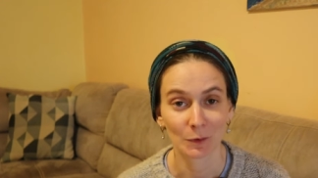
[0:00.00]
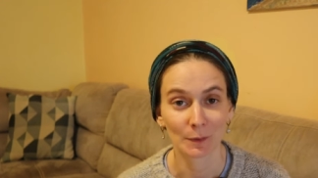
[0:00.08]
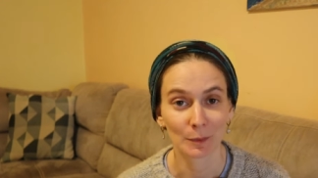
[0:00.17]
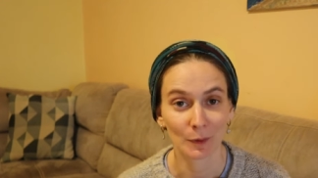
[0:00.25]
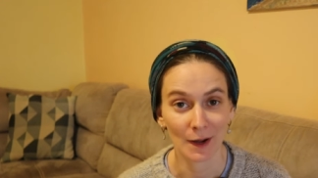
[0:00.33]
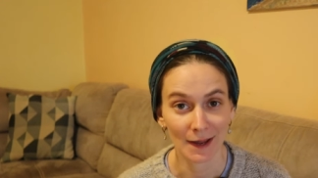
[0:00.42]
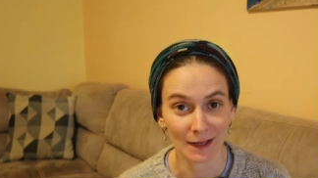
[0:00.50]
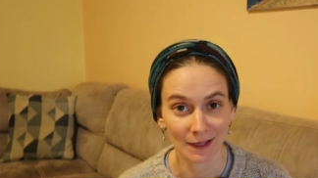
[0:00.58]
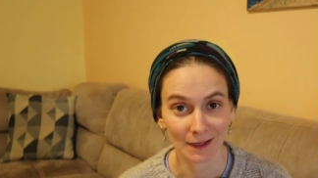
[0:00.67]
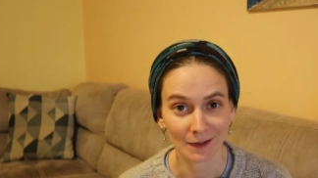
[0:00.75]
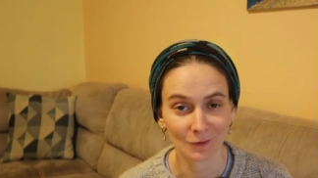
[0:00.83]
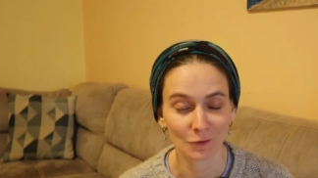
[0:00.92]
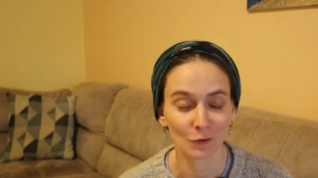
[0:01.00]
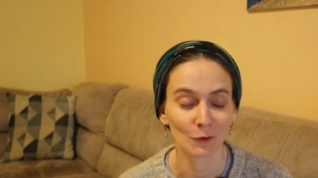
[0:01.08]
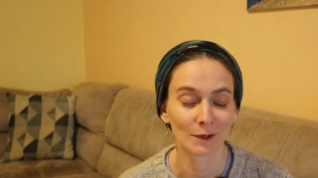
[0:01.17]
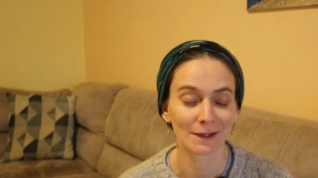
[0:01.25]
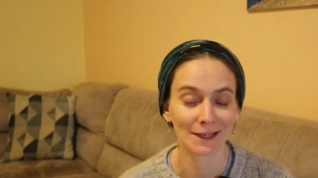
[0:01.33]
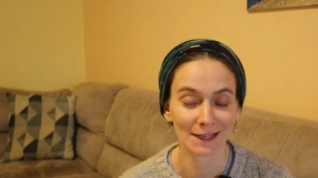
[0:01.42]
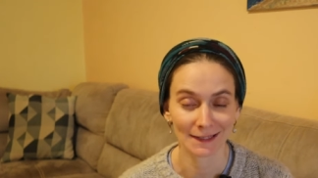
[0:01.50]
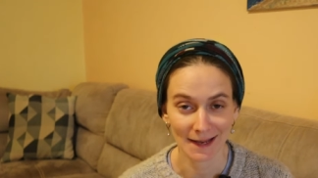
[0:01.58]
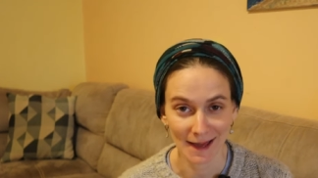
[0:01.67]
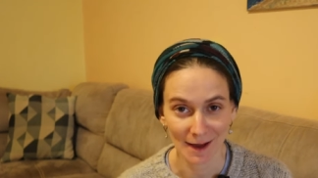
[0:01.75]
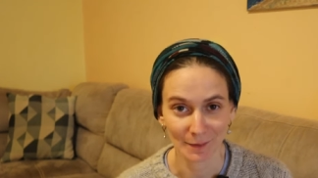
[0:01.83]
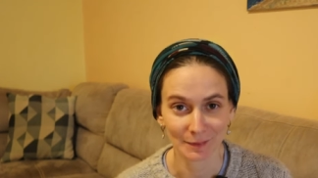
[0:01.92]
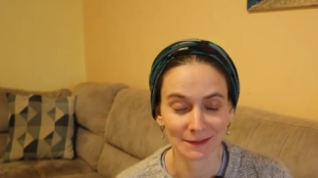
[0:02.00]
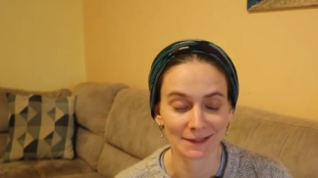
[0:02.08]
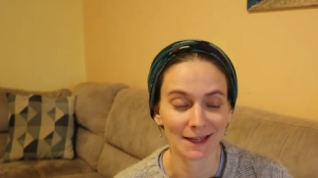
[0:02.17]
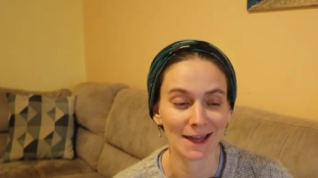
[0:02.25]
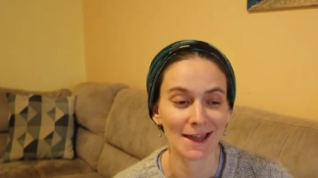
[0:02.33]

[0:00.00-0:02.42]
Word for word: we're praying for the kidnapped